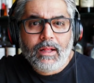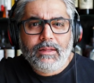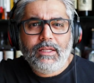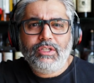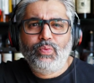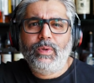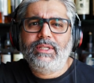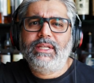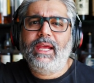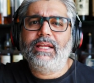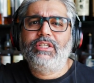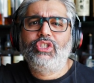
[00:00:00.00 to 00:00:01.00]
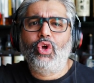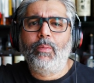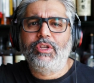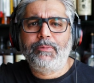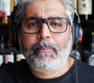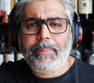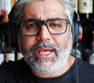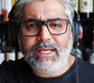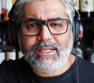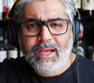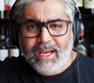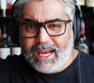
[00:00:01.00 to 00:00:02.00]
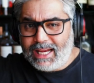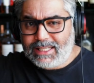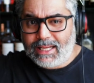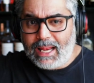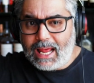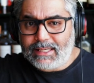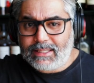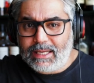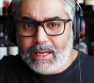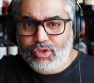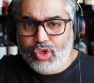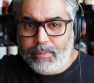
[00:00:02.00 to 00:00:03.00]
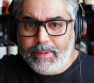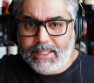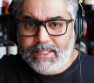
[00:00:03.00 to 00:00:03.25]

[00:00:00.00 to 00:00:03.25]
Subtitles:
This whiskey has so much peat, its last name should be